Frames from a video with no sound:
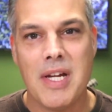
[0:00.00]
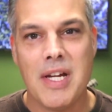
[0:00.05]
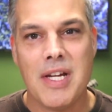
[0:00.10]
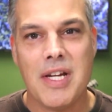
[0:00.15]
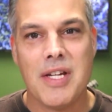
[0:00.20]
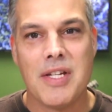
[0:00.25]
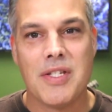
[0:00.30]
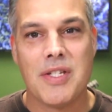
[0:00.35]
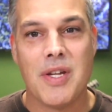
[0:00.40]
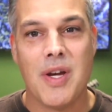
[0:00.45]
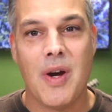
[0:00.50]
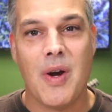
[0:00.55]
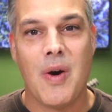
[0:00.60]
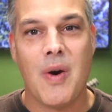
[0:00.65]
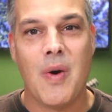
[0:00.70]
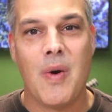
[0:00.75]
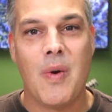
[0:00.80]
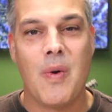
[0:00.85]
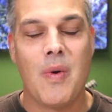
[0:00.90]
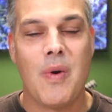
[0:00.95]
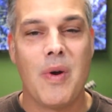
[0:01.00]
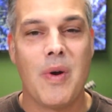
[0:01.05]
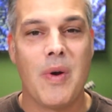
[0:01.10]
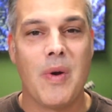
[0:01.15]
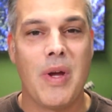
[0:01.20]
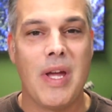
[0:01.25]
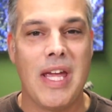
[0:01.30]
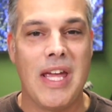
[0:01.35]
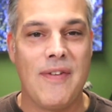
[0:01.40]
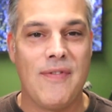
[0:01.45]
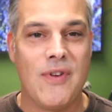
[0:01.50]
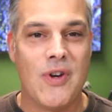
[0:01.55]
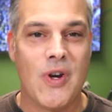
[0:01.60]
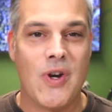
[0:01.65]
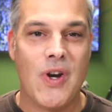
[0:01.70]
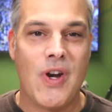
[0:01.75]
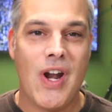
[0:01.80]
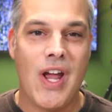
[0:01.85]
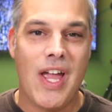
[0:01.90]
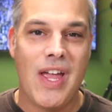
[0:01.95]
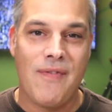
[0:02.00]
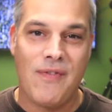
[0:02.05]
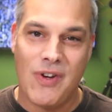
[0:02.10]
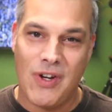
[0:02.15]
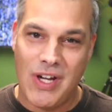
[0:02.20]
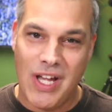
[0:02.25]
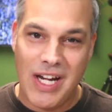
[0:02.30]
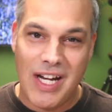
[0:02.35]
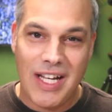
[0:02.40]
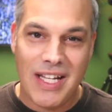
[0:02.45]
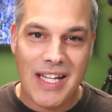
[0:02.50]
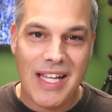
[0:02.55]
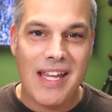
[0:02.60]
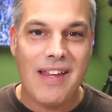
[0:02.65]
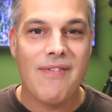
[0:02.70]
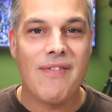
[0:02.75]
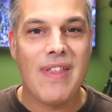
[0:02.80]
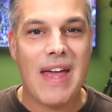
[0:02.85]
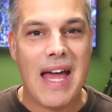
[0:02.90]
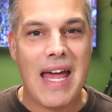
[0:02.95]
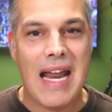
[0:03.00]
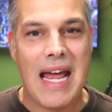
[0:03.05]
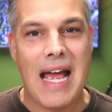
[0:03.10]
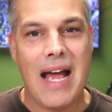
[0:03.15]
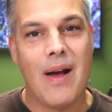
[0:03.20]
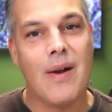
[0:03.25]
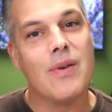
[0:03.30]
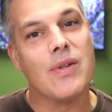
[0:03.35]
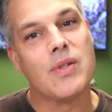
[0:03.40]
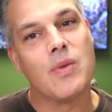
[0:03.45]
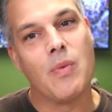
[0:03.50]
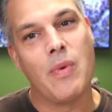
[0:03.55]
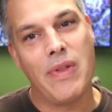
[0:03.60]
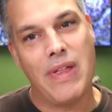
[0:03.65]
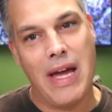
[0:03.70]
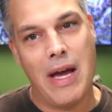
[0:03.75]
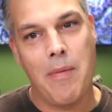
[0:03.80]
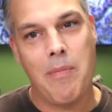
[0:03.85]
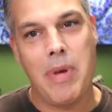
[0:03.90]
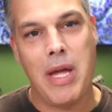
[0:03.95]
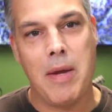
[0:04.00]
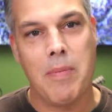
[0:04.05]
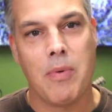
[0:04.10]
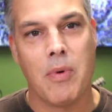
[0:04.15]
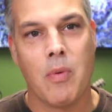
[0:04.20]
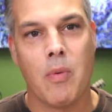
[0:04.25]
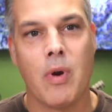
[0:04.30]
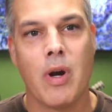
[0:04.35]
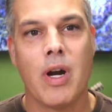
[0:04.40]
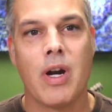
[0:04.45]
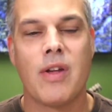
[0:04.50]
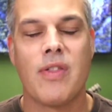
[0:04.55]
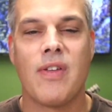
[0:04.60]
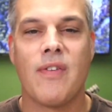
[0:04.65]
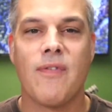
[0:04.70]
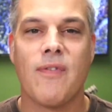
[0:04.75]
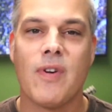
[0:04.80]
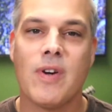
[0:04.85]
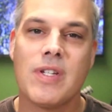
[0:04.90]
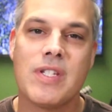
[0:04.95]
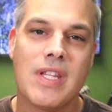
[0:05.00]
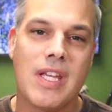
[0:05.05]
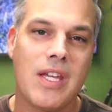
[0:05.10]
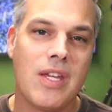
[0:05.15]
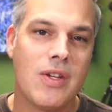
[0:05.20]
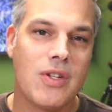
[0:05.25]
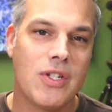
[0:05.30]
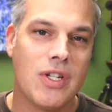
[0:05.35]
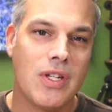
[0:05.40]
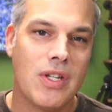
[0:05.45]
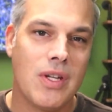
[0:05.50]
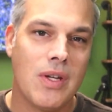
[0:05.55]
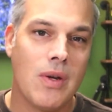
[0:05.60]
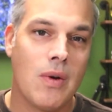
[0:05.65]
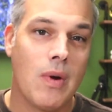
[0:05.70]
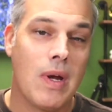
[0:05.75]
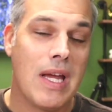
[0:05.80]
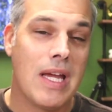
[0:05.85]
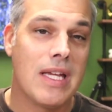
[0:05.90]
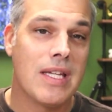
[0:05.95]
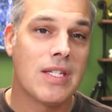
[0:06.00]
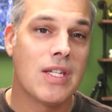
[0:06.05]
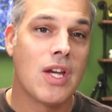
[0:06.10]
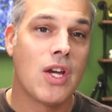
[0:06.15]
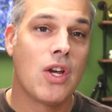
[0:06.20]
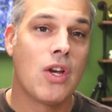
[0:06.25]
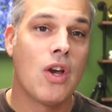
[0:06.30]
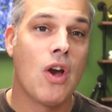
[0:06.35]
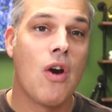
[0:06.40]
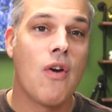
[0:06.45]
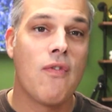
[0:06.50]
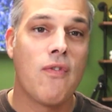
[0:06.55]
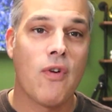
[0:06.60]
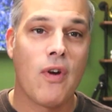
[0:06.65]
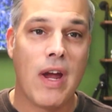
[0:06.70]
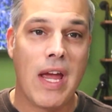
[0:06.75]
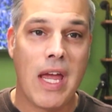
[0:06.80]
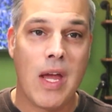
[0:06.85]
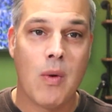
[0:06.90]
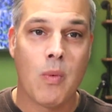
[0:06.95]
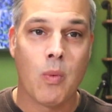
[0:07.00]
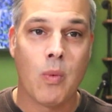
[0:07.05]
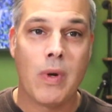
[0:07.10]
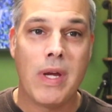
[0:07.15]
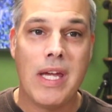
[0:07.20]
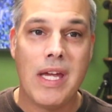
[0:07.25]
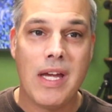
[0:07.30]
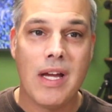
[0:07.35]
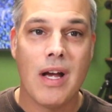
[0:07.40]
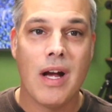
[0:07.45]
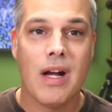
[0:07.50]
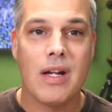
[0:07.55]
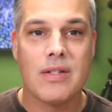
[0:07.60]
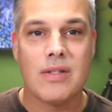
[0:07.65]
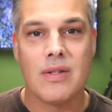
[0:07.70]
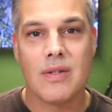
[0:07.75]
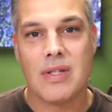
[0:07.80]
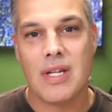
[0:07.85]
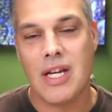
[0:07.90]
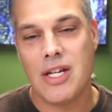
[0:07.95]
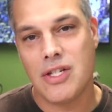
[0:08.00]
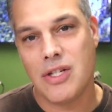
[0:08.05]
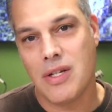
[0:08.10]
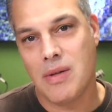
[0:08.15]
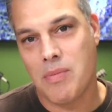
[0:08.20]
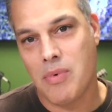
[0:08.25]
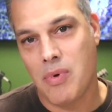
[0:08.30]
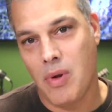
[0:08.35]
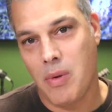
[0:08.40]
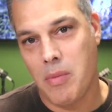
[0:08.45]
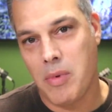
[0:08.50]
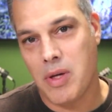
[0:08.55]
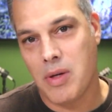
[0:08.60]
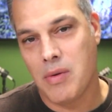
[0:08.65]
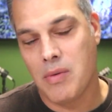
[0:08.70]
So if you're going to leave that house without paperwork, the first thing you should do is go for a reconsultation appointment.